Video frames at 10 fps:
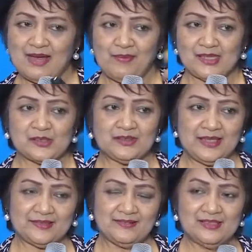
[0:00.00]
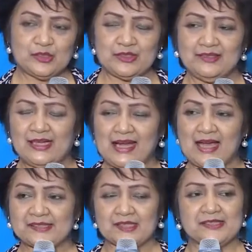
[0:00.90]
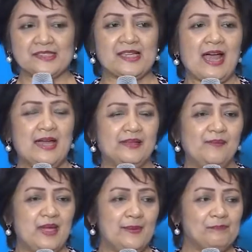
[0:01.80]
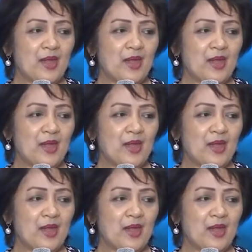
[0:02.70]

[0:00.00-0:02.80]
I mentioned it during the last Success Academy,